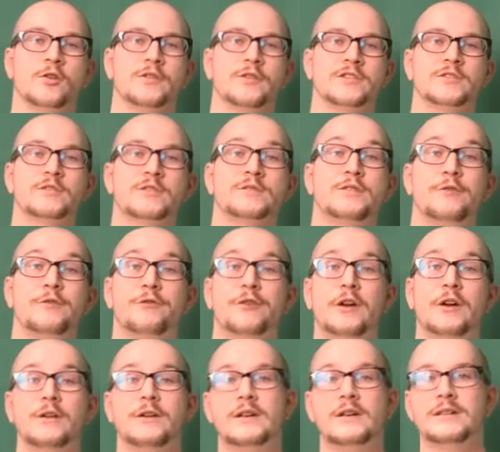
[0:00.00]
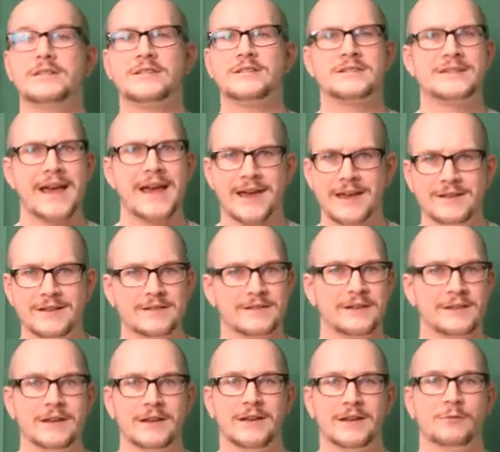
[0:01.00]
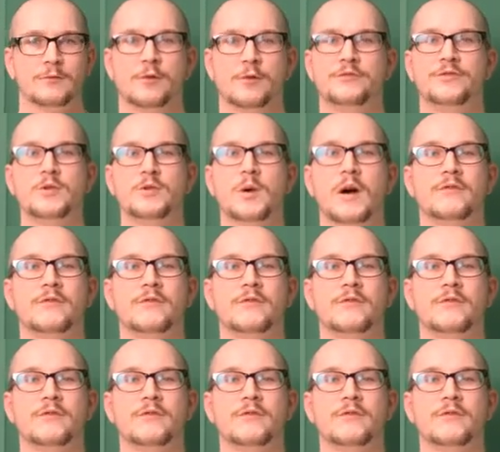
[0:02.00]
This was the very second review